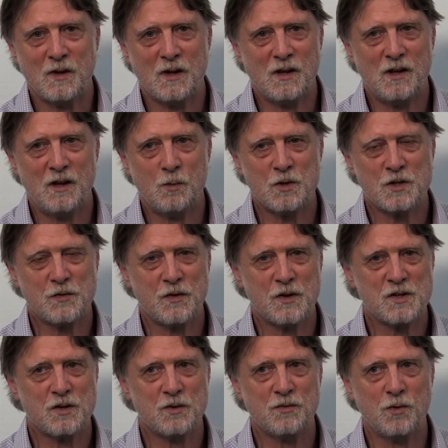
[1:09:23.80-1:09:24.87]
He was,
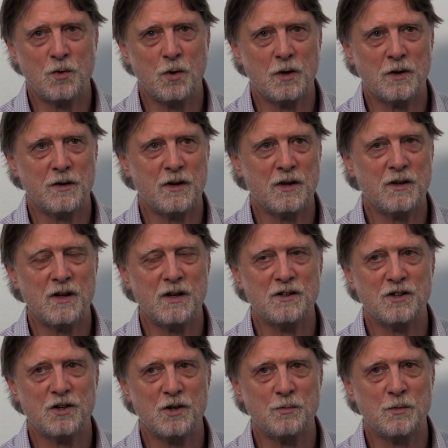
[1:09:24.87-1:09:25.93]
first of all, the
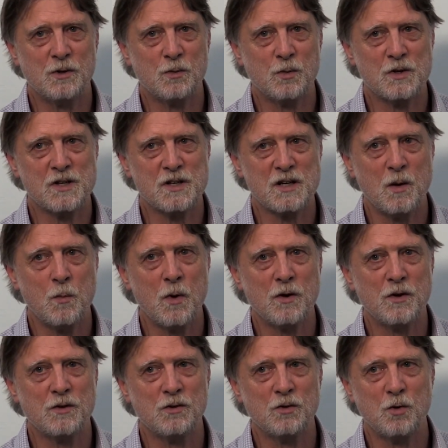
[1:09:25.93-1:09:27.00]
internment was somewhere
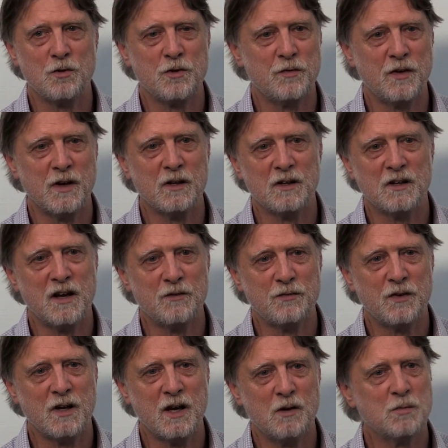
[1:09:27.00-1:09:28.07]
in the north of England, I
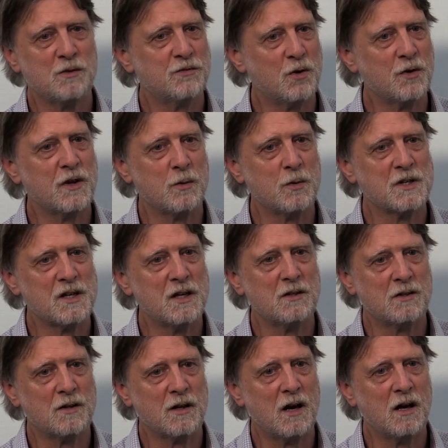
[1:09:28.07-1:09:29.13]
forget, before they were sent
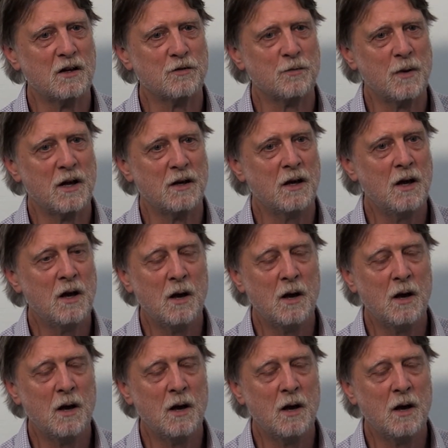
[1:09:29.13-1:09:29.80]
to the Isle of Man.